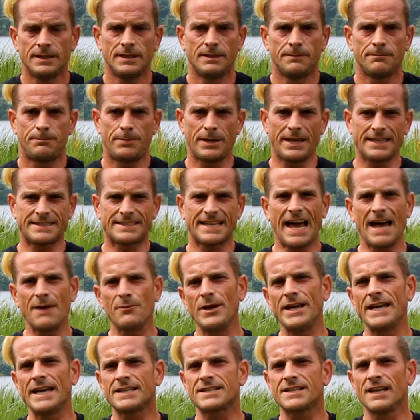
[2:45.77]
them. By the time
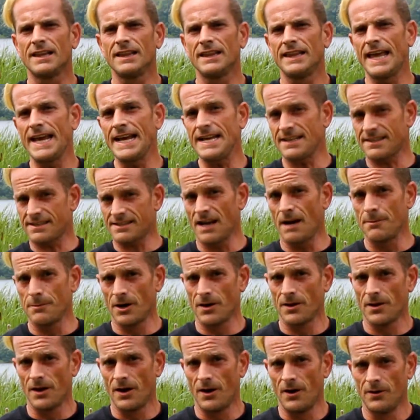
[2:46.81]
we get to late
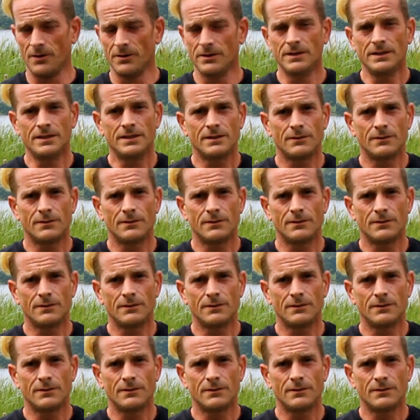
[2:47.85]
summer though,